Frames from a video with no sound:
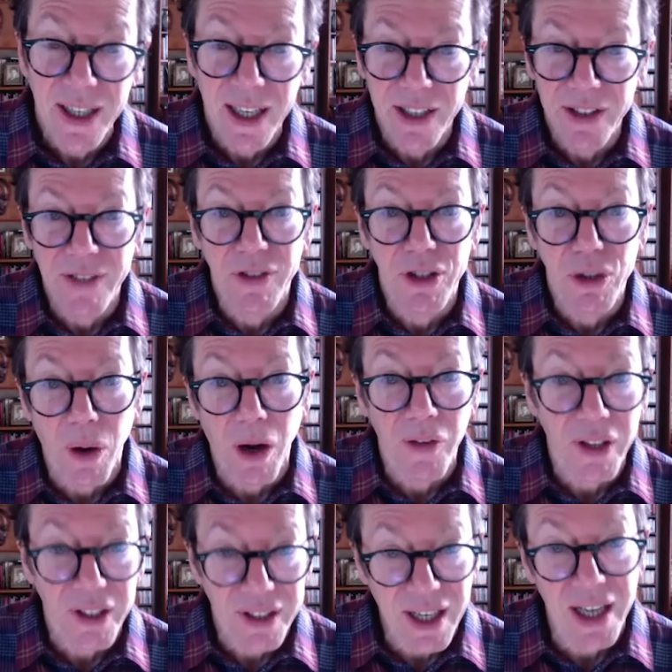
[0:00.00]
and you have to do all
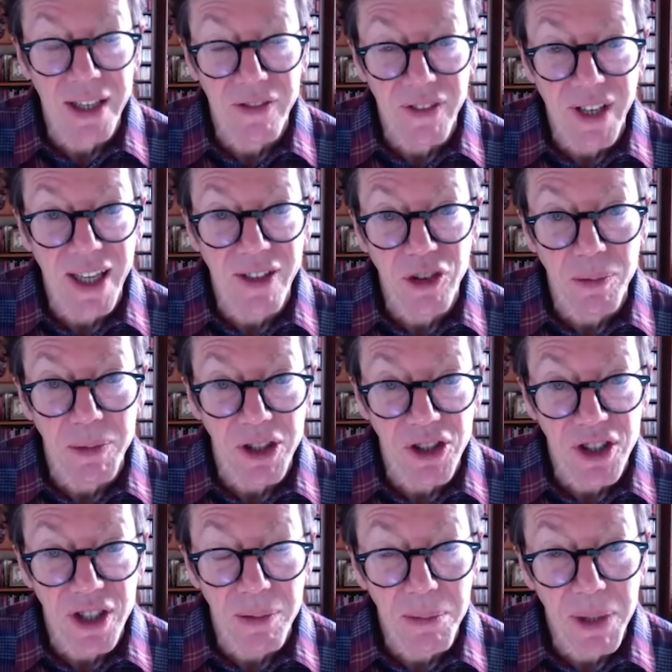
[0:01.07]
the kind of
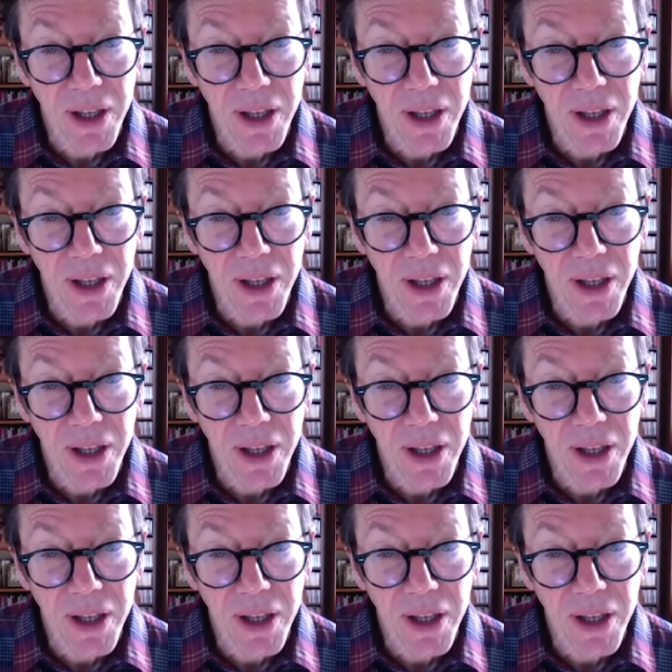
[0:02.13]
gamesmanship,